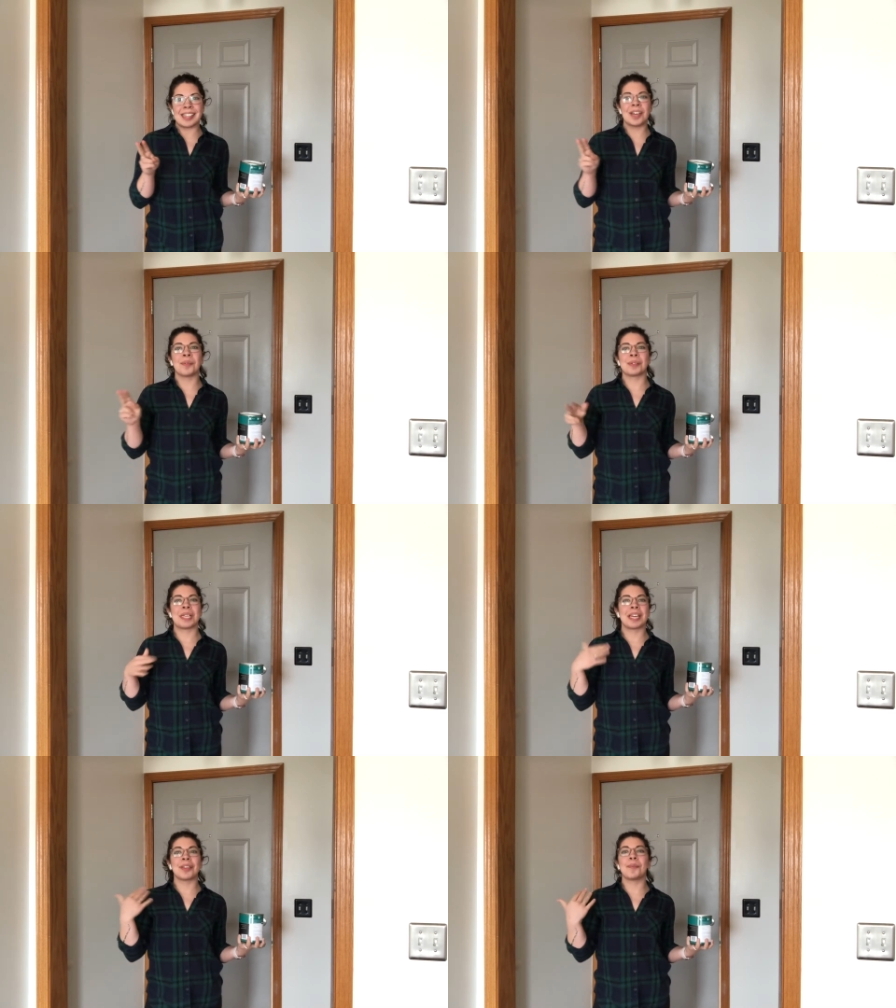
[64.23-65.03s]
it will
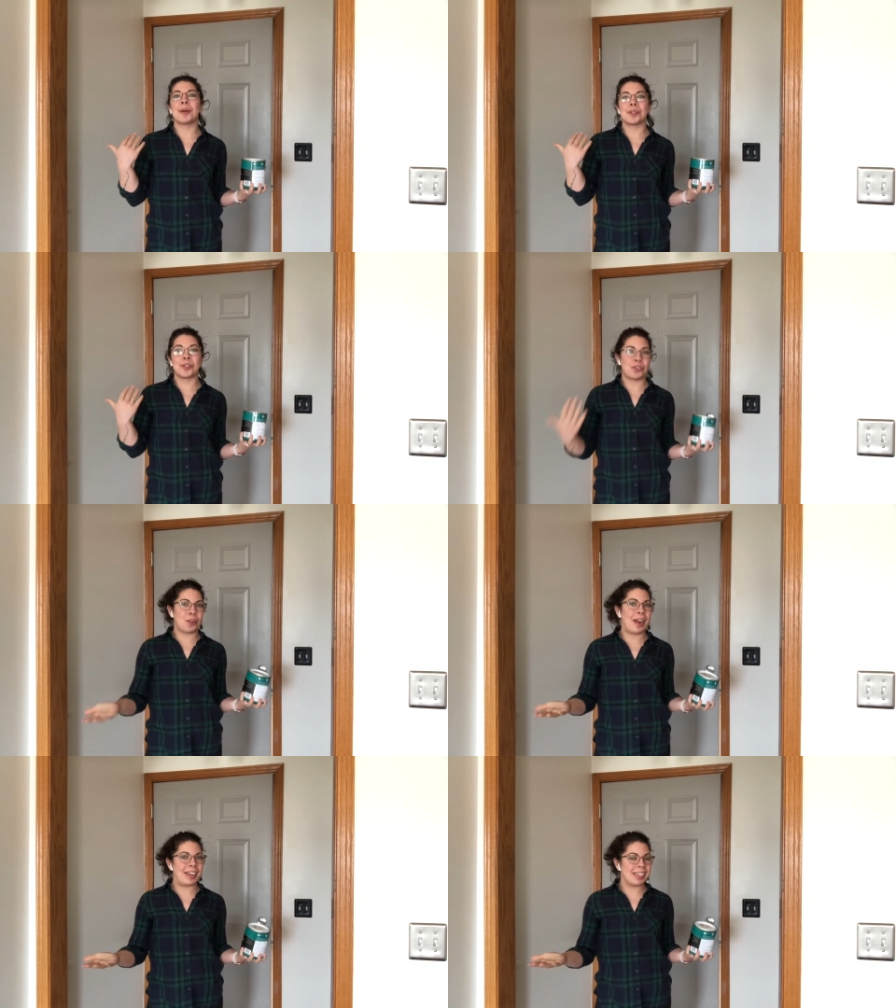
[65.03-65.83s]
take the most
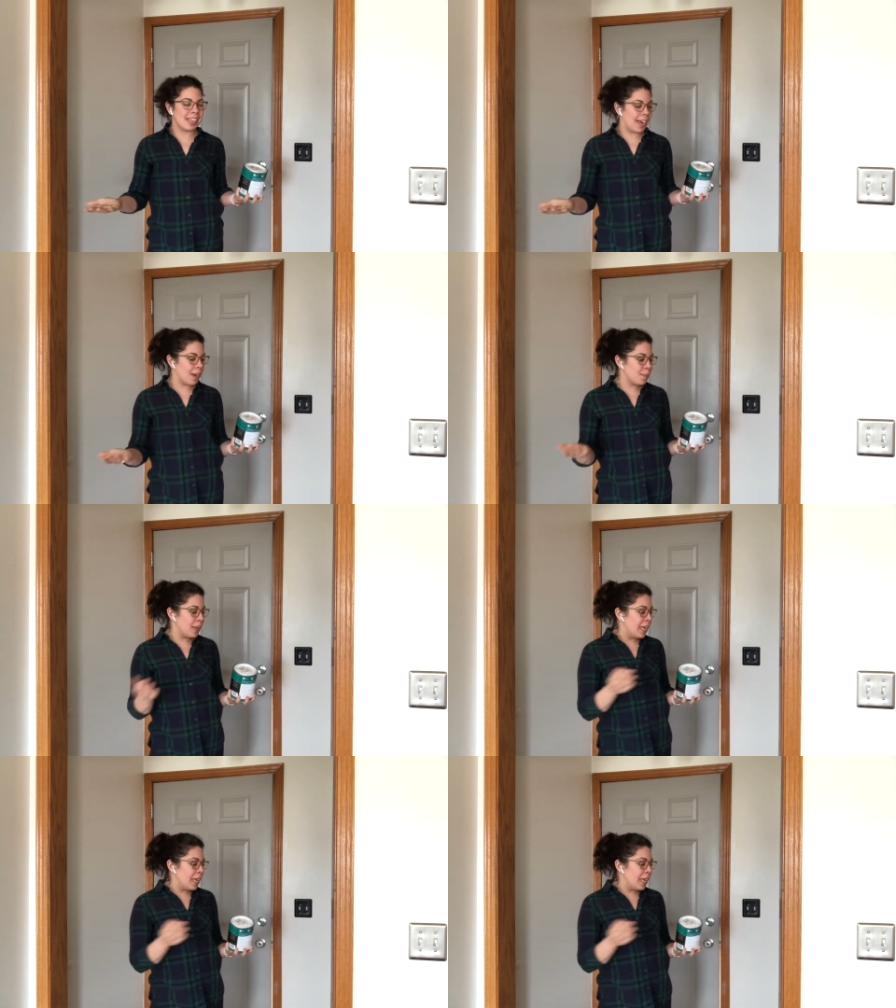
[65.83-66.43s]
drying time,